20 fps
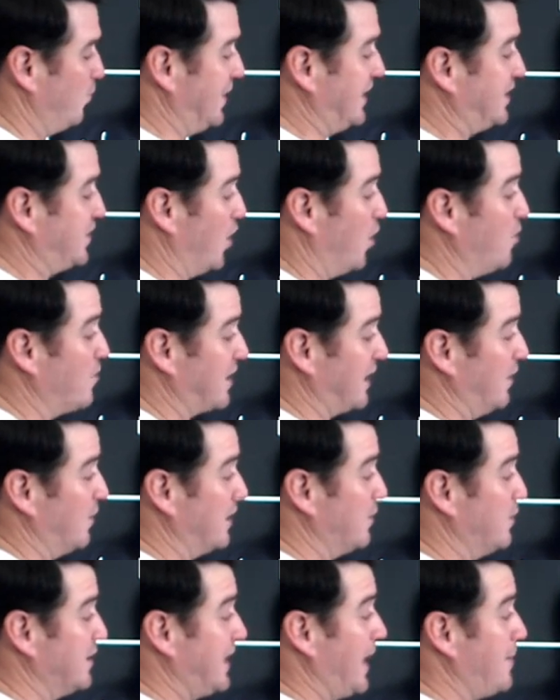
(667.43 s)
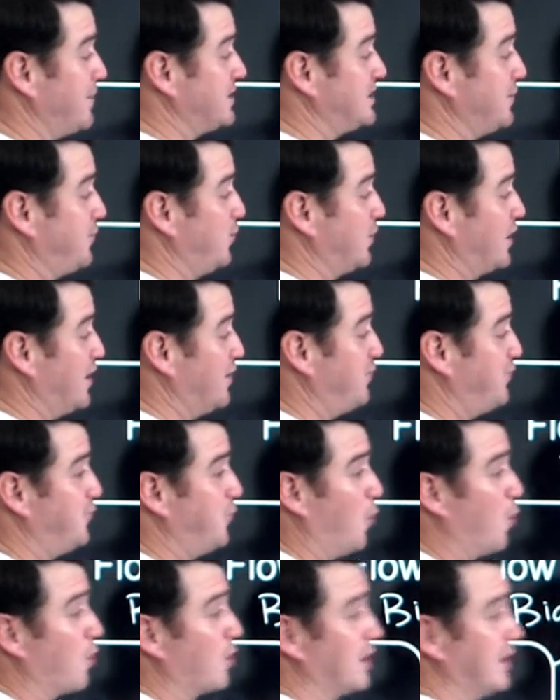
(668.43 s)
we don't get, what happens if we get
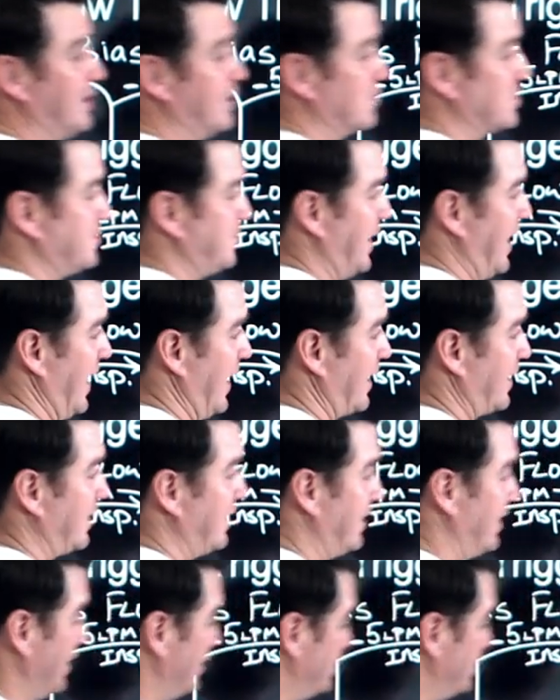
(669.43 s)
4 liters back?